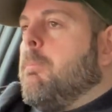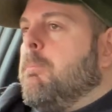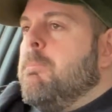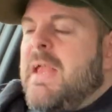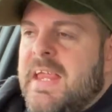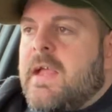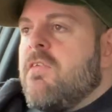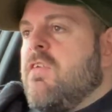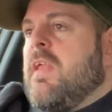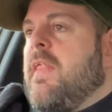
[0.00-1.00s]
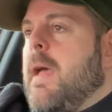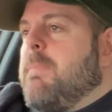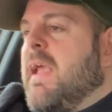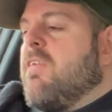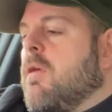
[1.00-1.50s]
Mini consider their
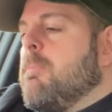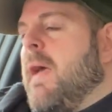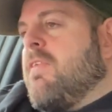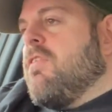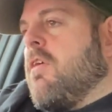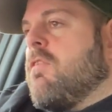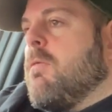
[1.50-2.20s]
biggest competitor to